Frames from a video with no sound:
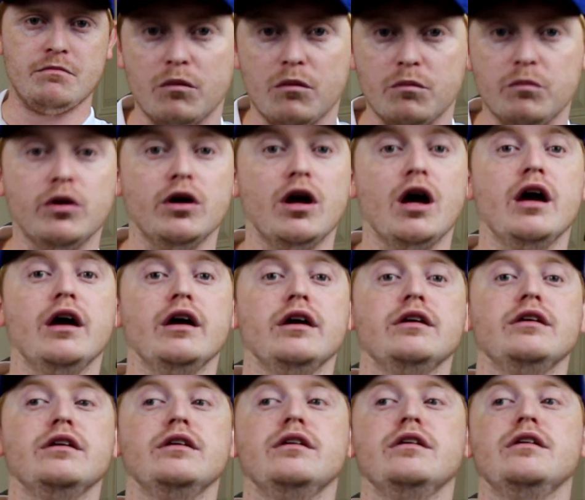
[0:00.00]
But hey,
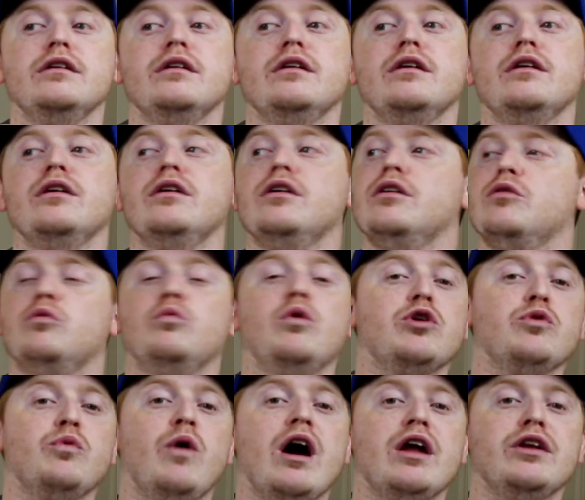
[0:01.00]
what
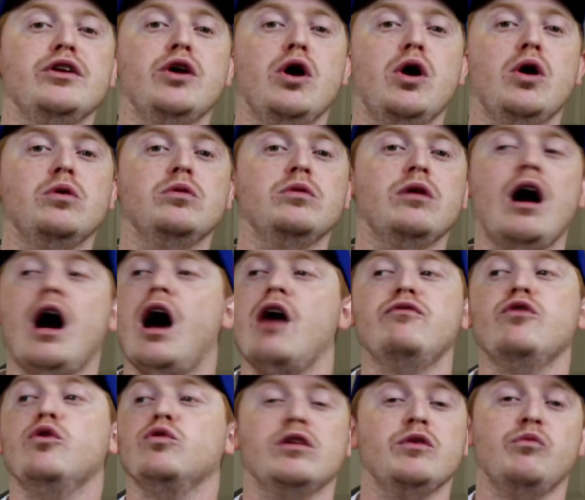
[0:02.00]
do I know? I've
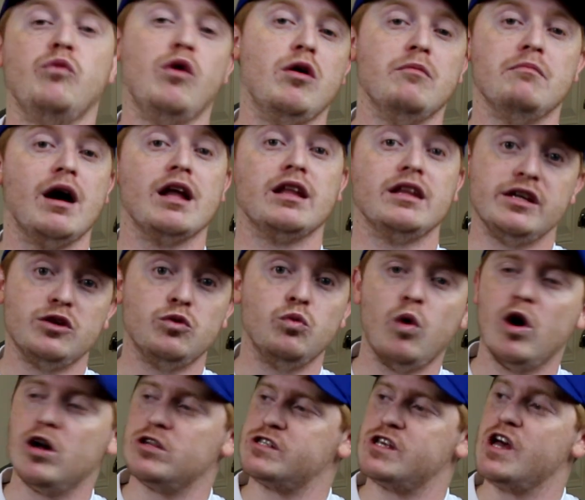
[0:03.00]
only won my league
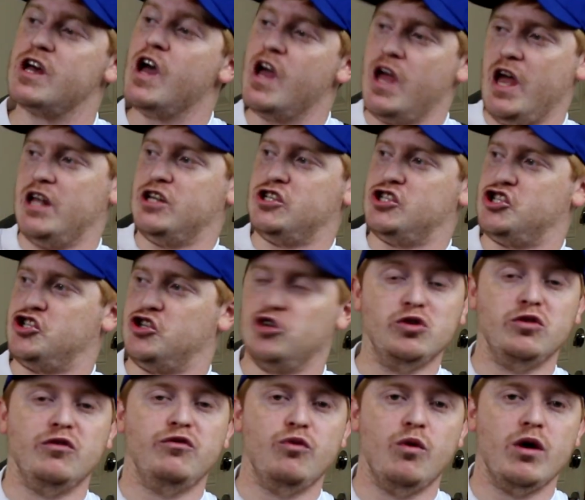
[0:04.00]
once and should
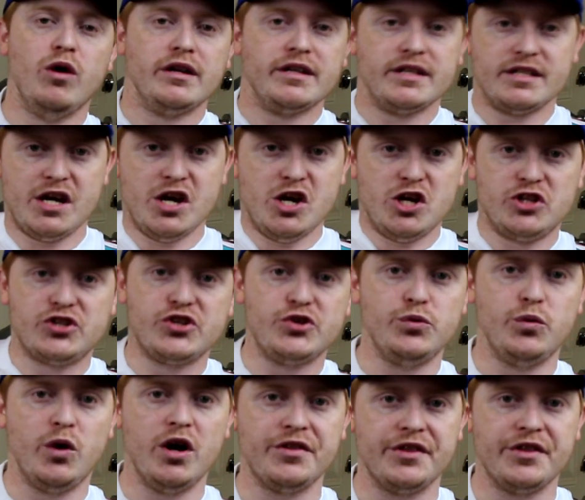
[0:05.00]
have won it
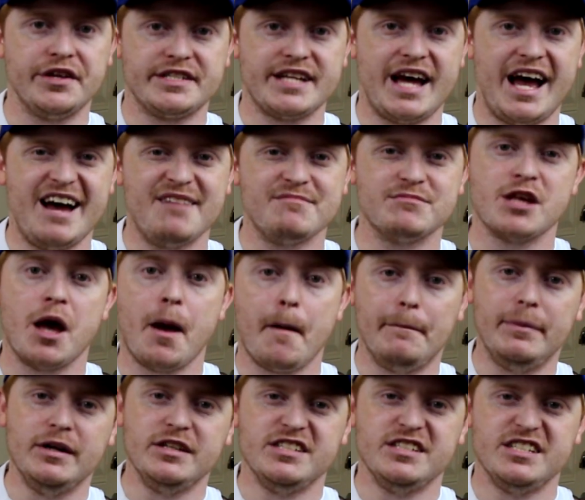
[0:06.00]
two other times,
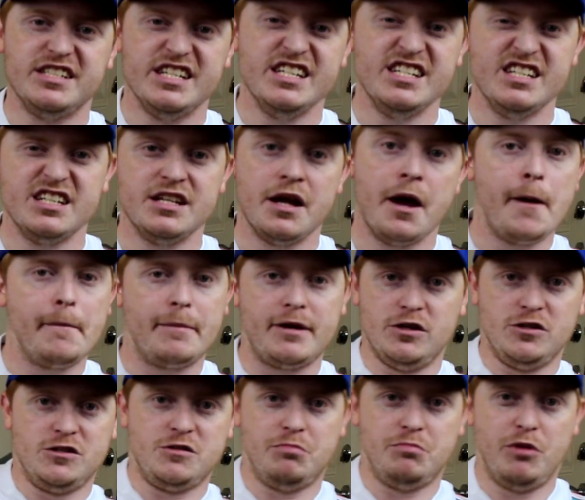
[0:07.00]
but didn't
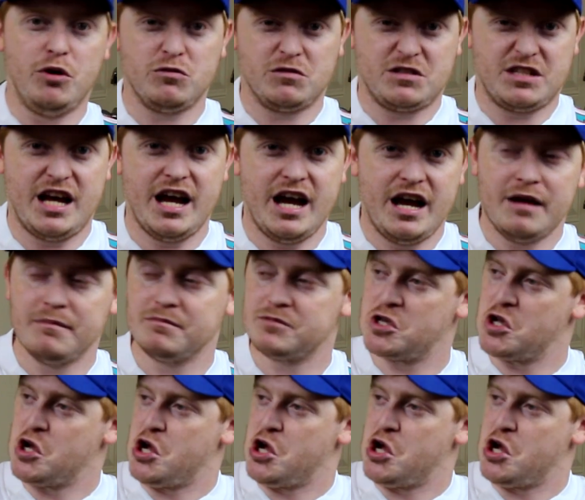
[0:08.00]
because both times,